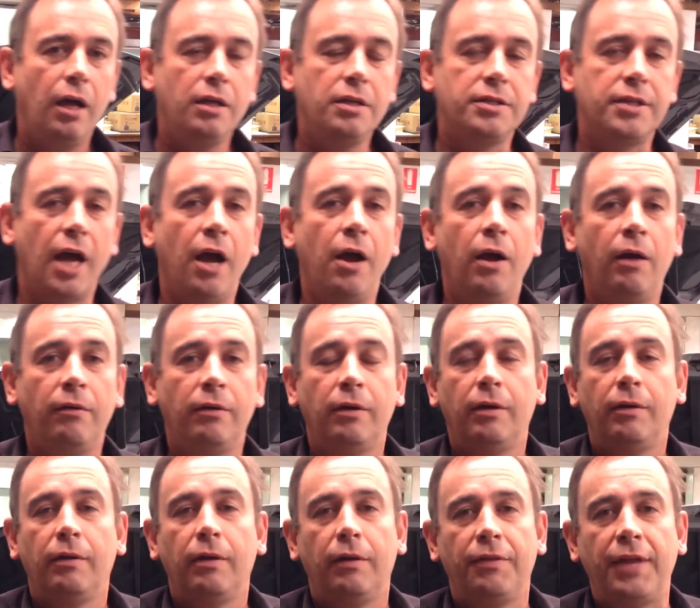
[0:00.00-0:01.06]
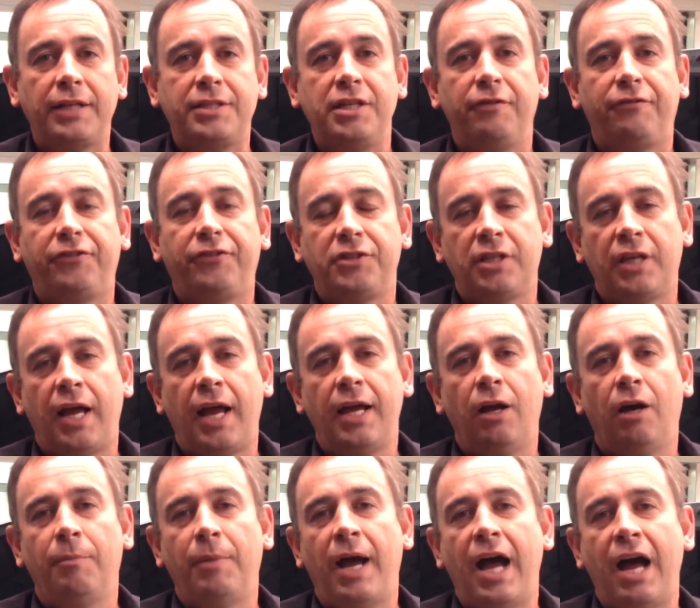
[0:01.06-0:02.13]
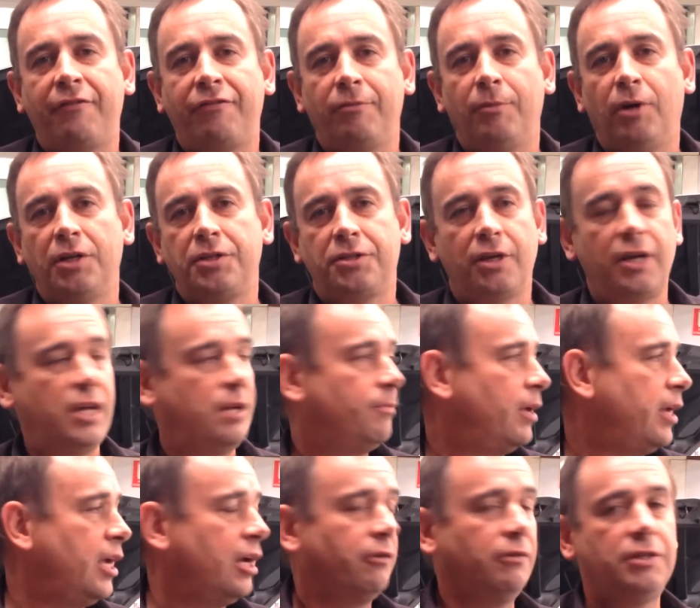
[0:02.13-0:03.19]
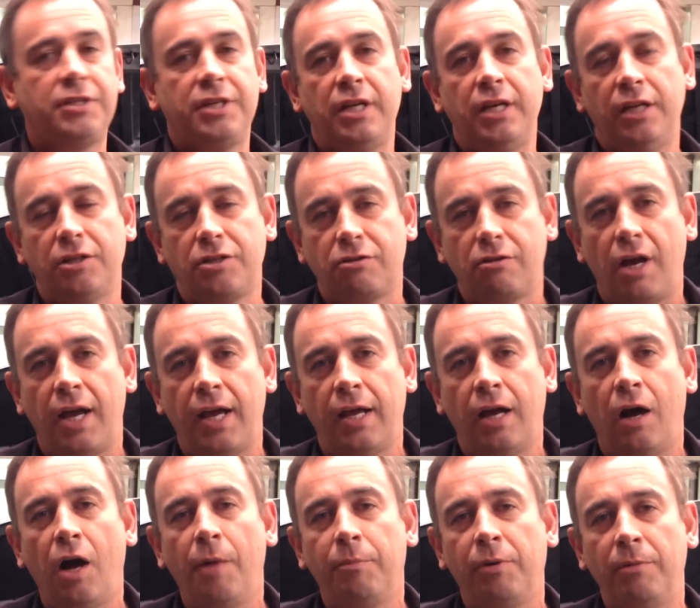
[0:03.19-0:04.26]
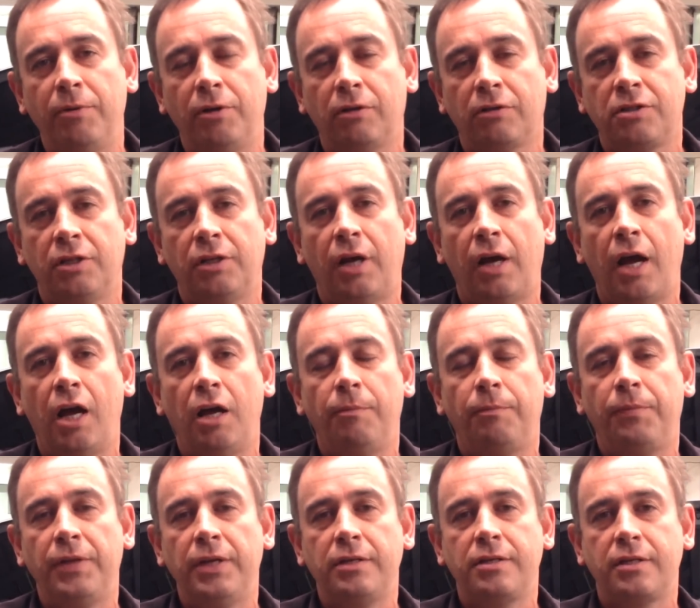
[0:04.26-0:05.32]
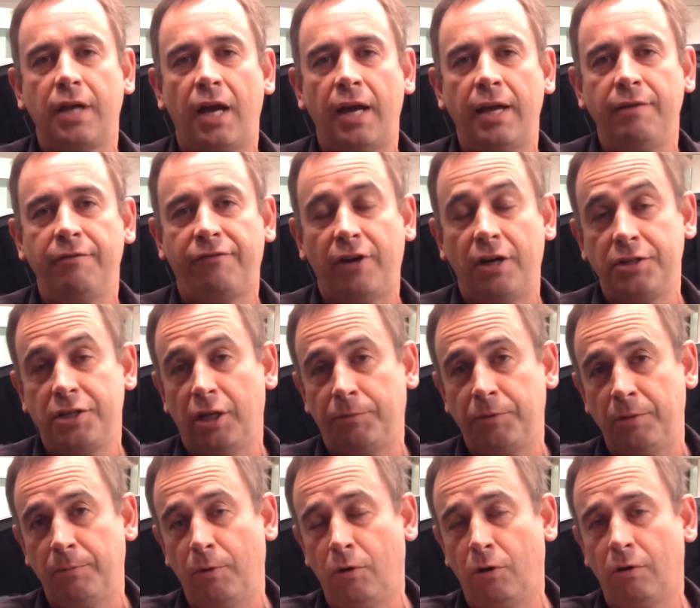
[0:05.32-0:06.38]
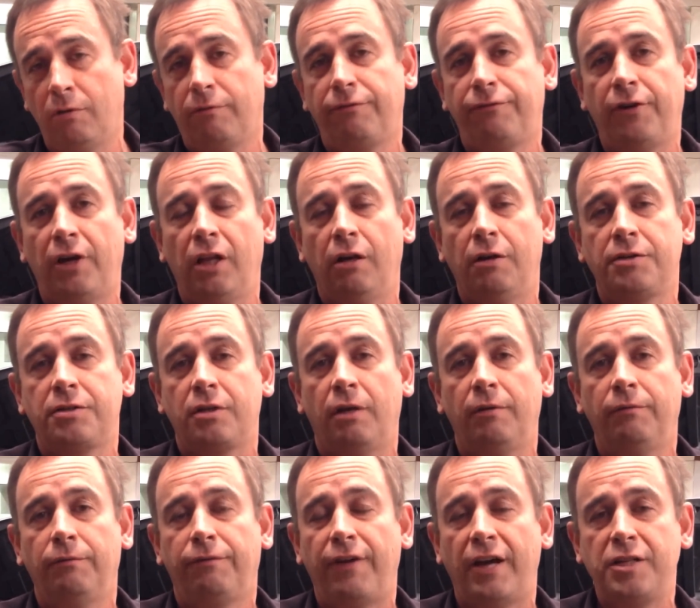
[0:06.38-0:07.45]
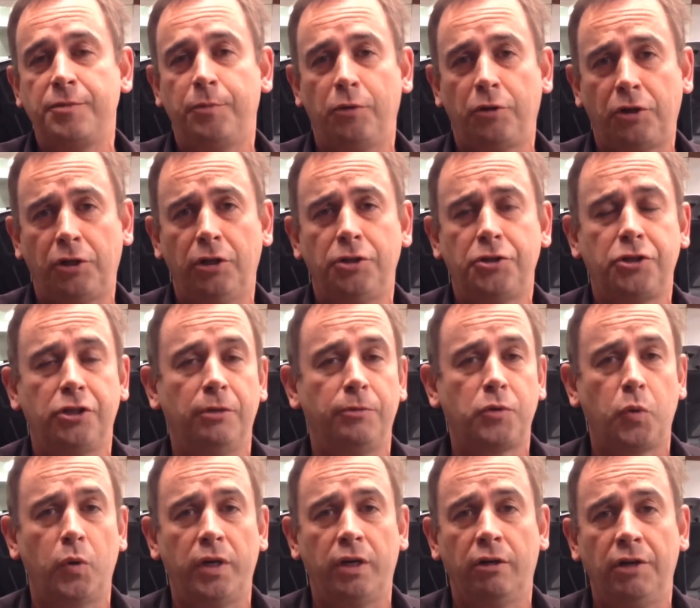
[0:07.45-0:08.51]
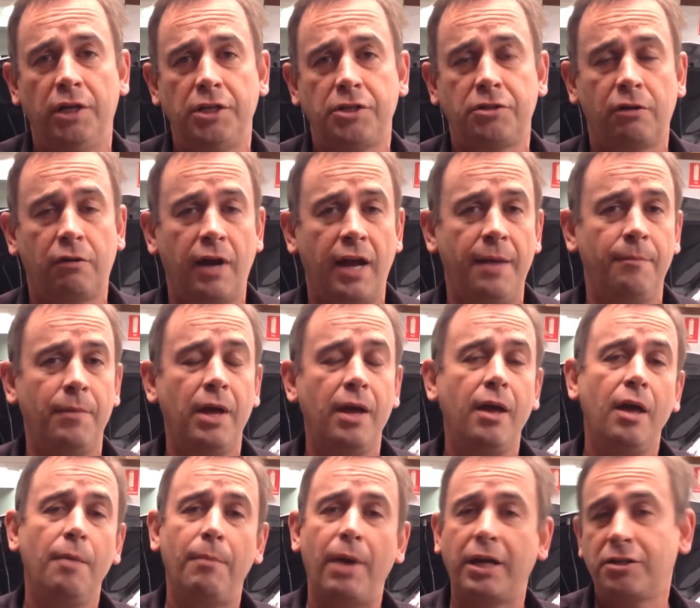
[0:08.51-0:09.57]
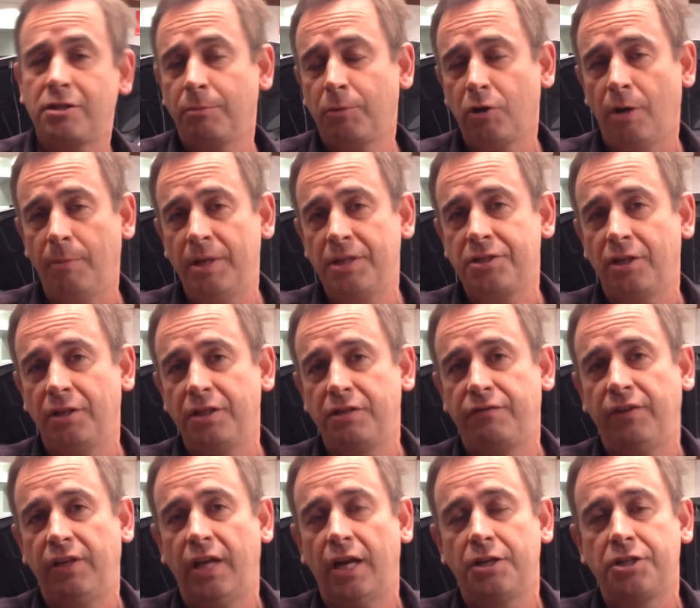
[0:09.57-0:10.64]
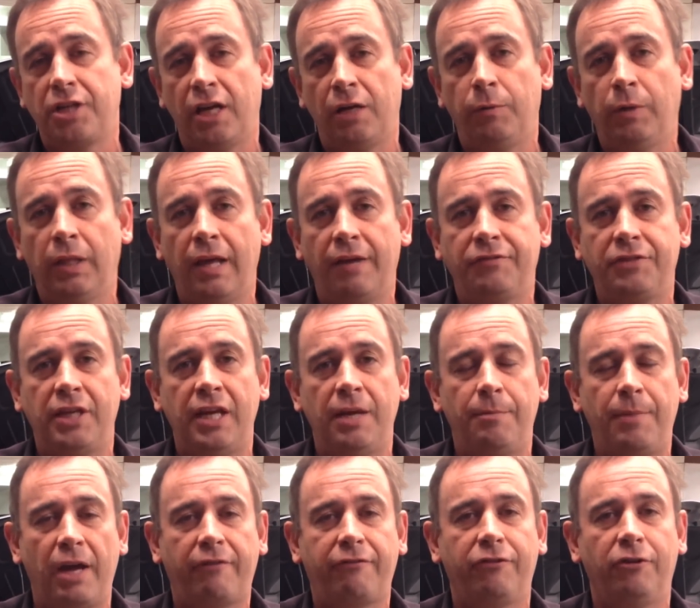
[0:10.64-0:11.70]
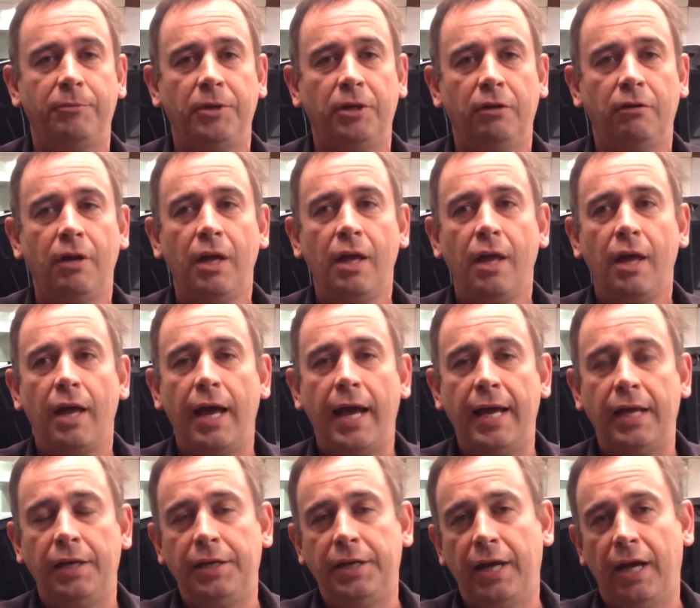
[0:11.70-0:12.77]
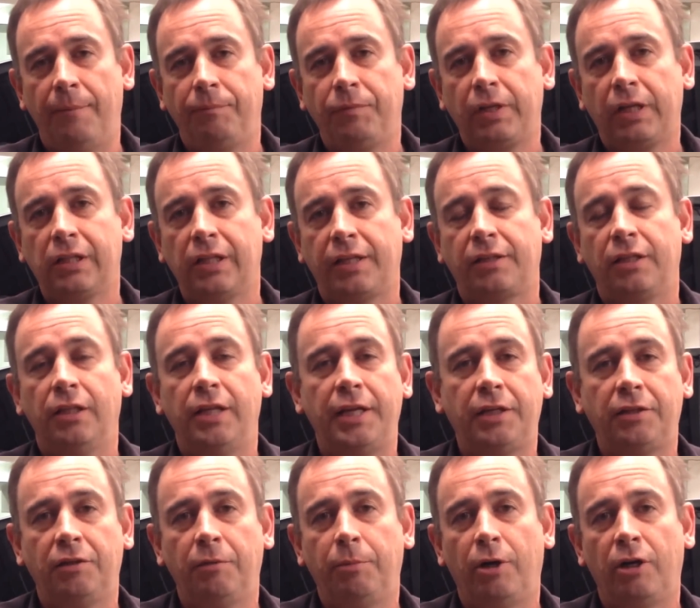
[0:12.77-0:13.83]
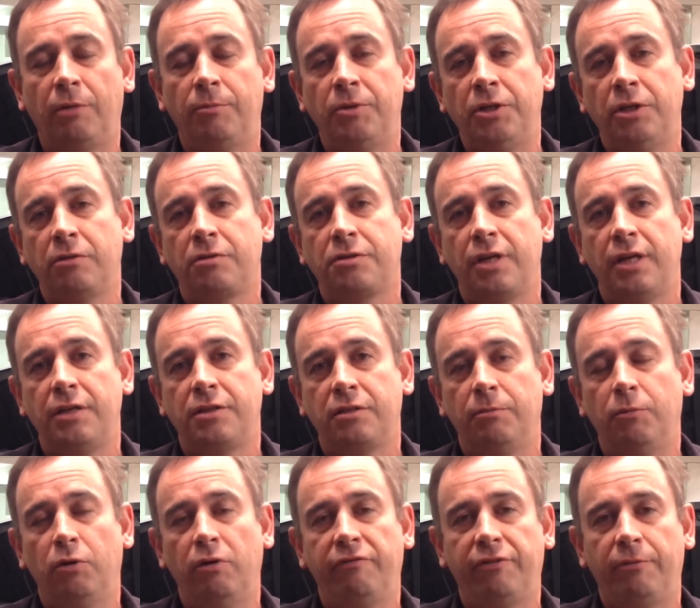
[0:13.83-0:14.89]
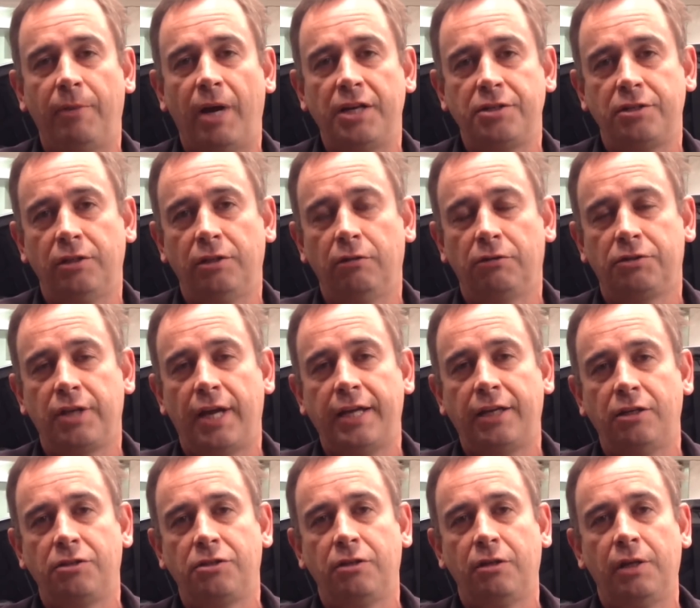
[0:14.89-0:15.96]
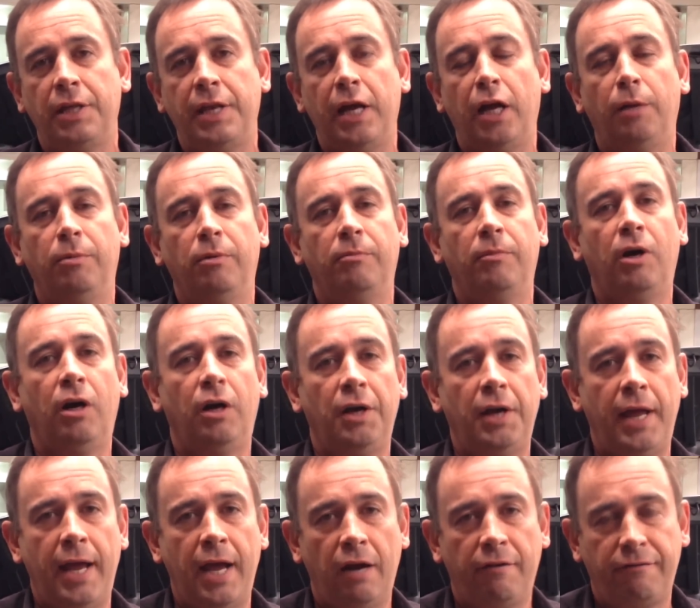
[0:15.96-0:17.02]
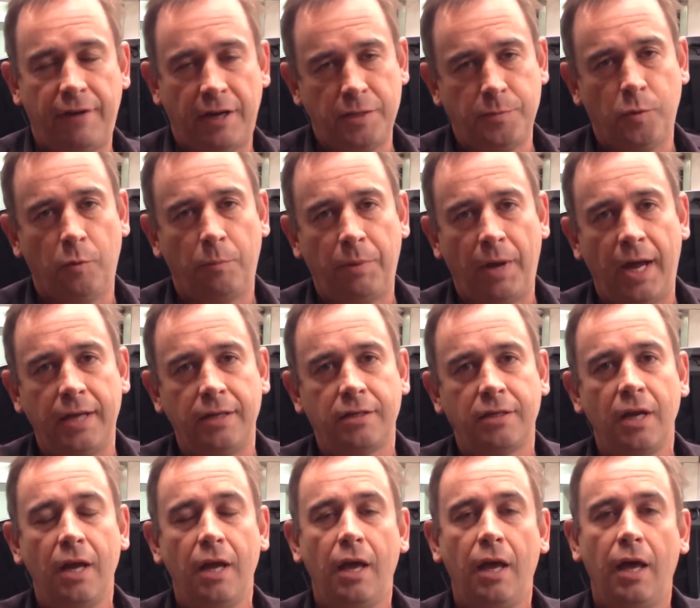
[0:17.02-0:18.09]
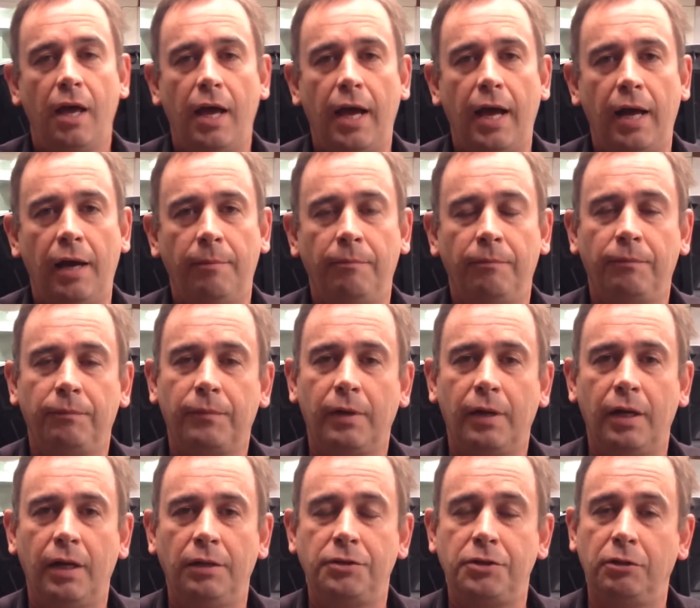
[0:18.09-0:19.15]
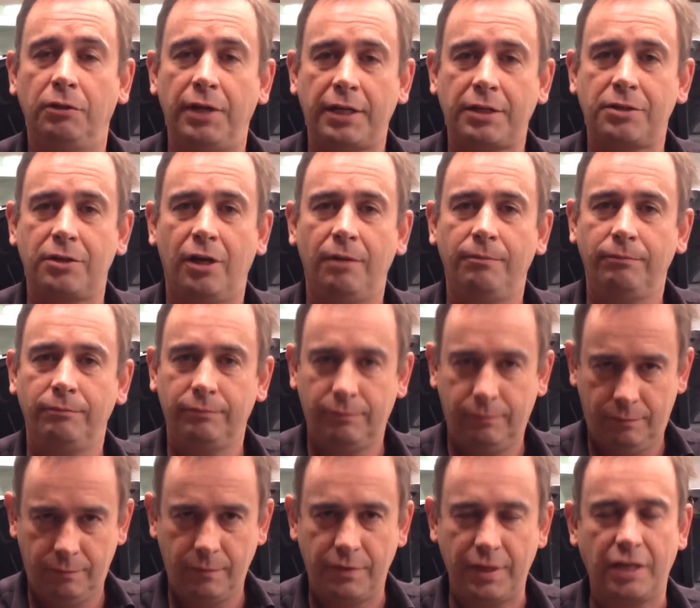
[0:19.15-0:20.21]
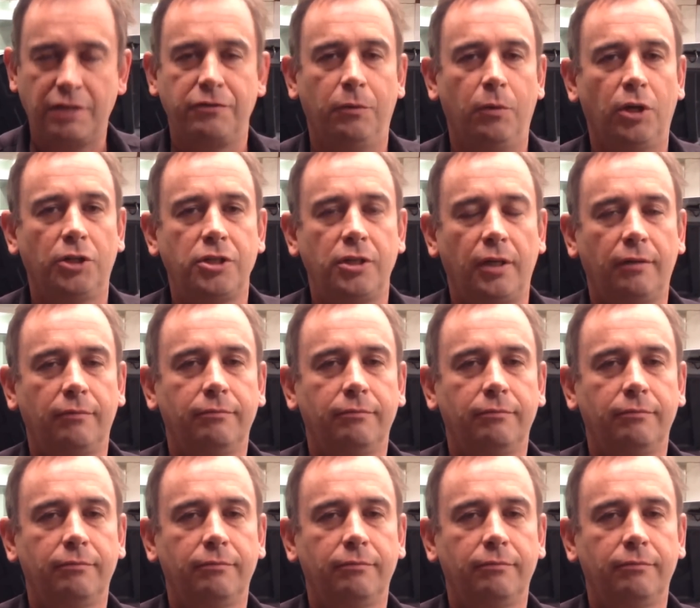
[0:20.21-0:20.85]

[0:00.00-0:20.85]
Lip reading: So that's it for today. On behalf of my team here in Sydney, Australia, I'm Brett Middleton. I hope this info has helped you more. Follow us on Facebook, YouTube, Twitter, and Instagram. Make some comments on this video channel. We'd love to hear back from you. And click the link at the bottom and you'll see some more information that'll take you to an album on our Facebook page. Until next time, thanks for watching.